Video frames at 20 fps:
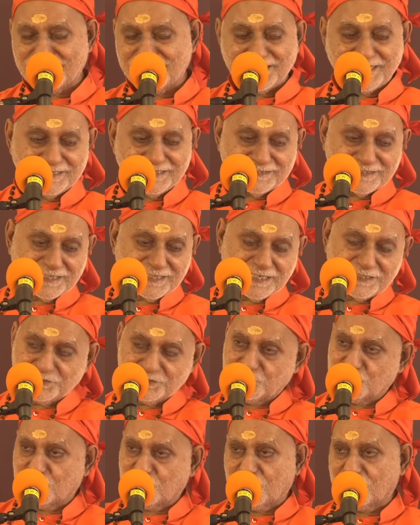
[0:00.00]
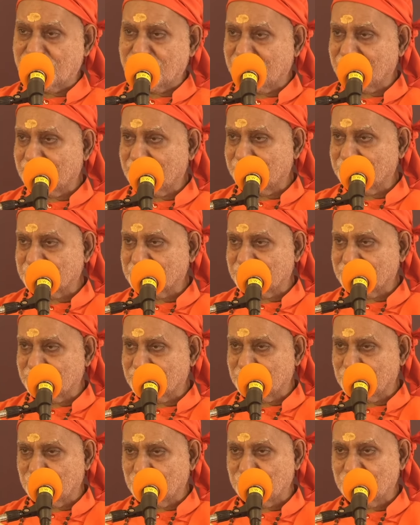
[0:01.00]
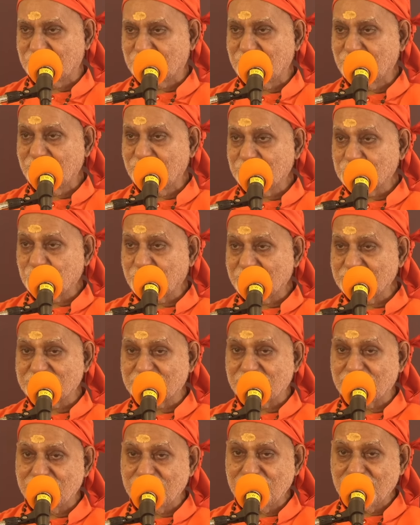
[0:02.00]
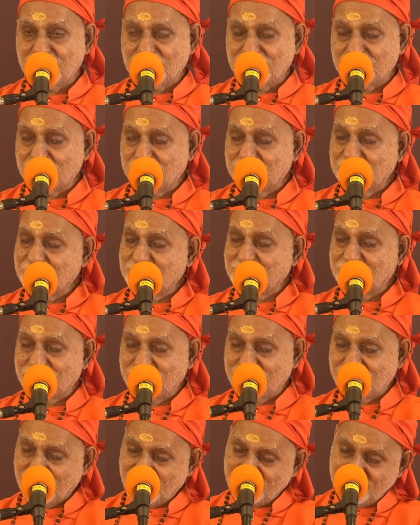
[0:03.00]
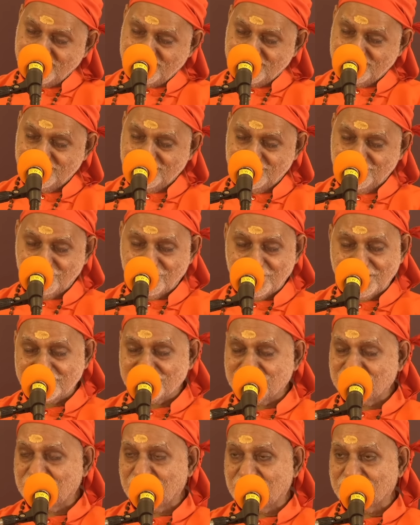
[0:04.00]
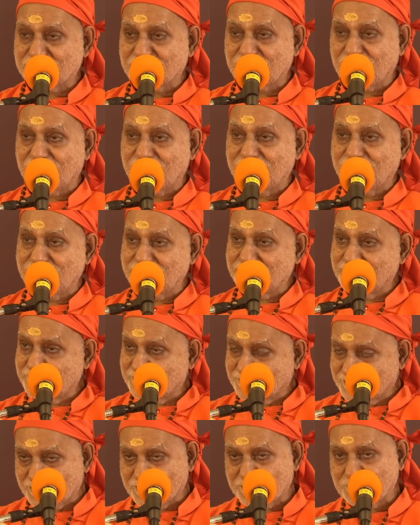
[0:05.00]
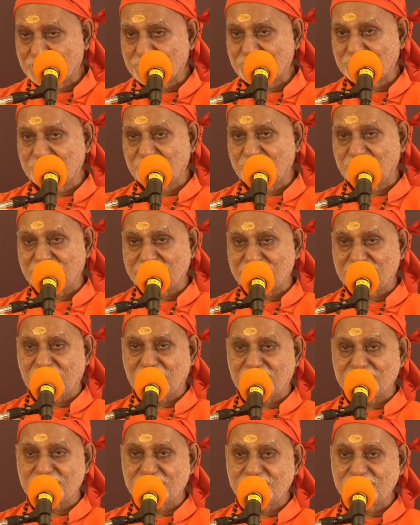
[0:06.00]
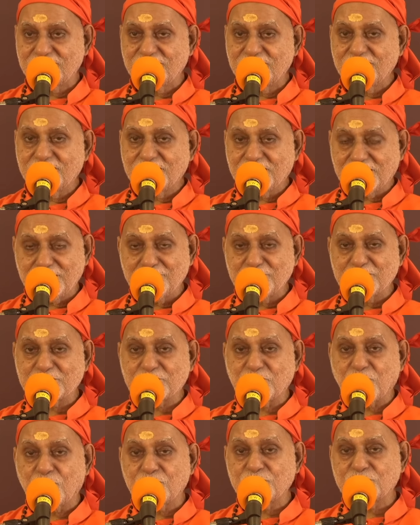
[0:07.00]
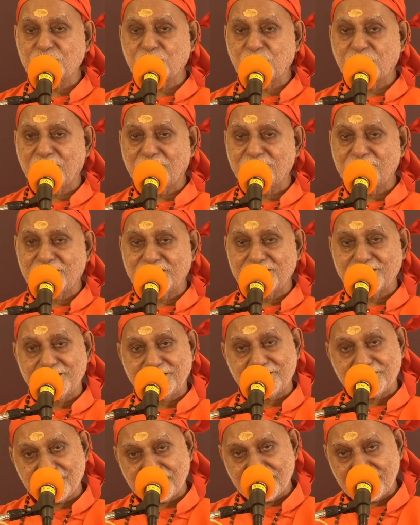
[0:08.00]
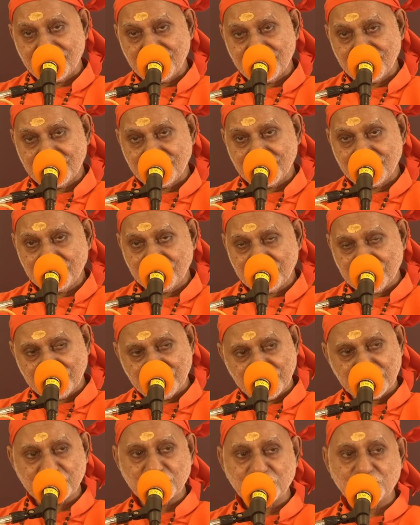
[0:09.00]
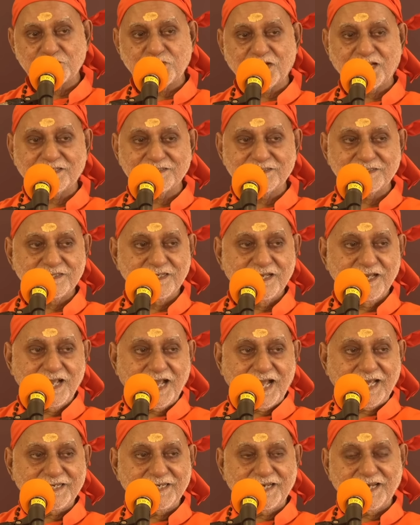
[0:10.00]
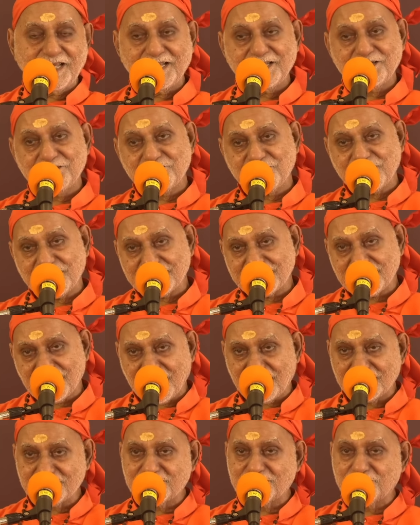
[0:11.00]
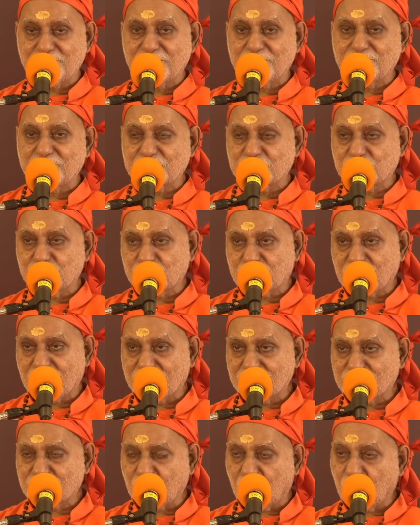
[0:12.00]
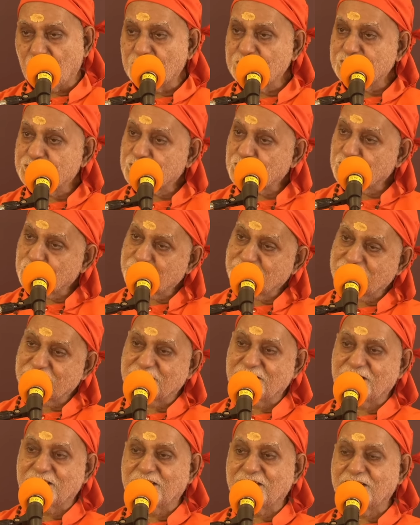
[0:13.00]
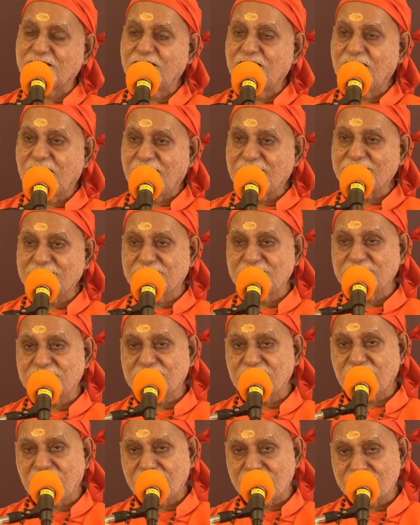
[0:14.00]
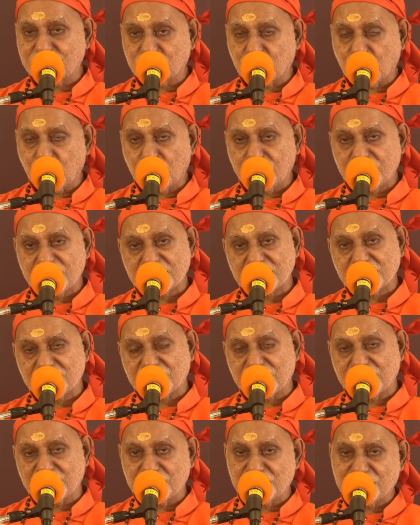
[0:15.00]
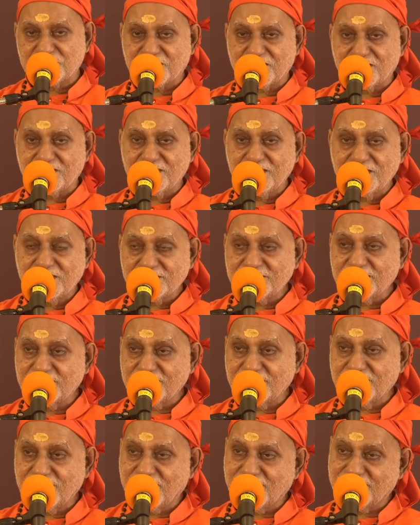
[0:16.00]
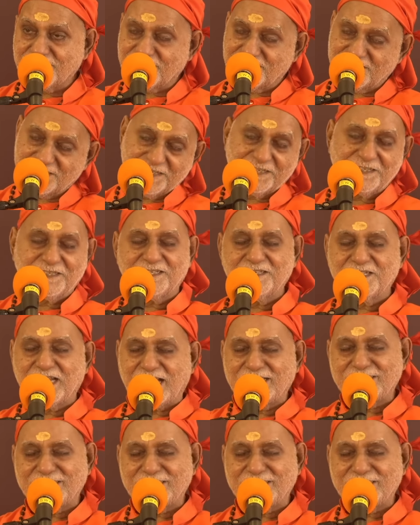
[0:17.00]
Then I said, I should not end up such a note. So I said, like Vedavyasa edited Vedas, he must also have edited Brahma Sutras. And like Vedas, the Brahma Sutras also were there. And Krishna had so much of erudition that he had read it.